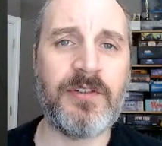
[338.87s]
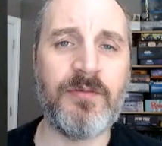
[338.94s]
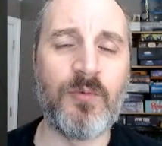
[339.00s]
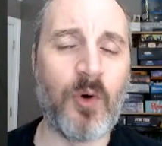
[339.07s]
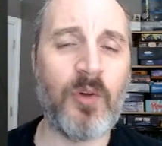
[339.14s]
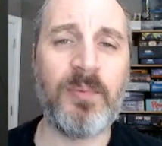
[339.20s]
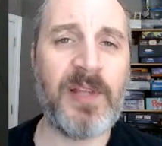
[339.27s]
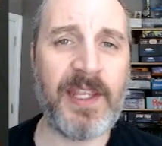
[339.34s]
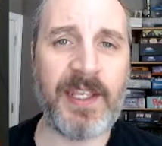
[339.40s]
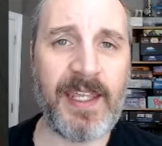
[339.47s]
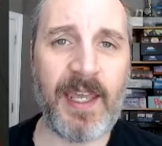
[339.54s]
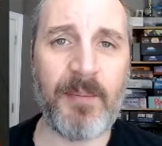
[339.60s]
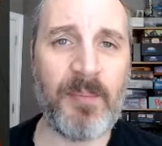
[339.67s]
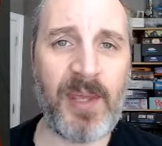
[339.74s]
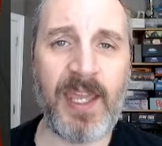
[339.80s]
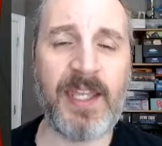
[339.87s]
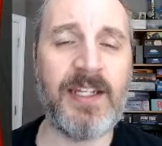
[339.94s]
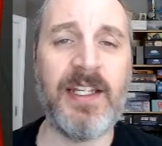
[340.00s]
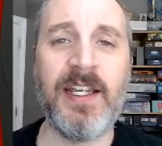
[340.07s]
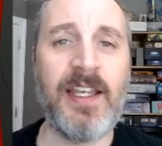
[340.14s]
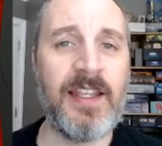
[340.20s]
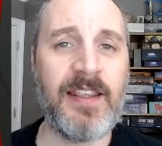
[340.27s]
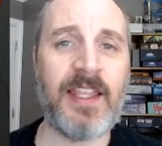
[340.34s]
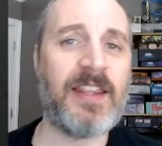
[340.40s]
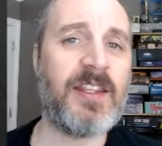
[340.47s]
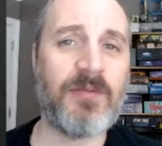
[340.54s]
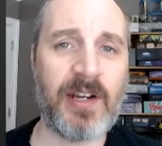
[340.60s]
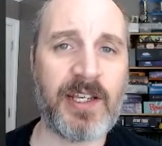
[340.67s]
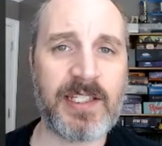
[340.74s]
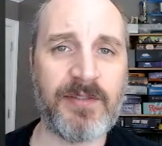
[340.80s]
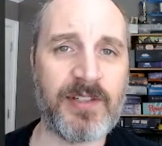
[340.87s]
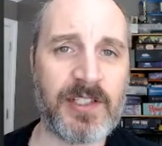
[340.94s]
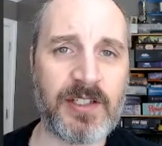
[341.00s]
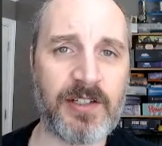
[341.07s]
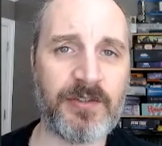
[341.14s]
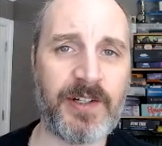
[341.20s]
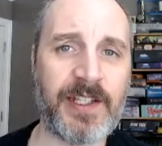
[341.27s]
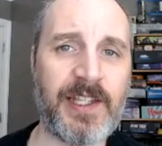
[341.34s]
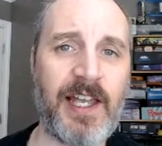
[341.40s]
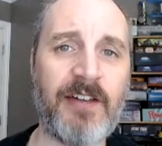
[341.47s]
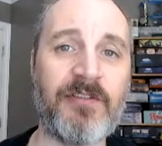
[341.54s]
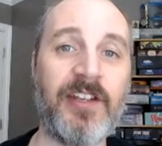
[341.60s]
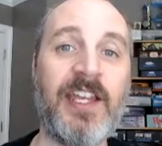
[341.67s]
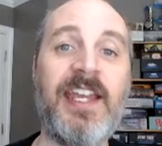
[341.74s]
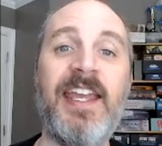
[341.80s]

role-playing campaign that the rest of us already love.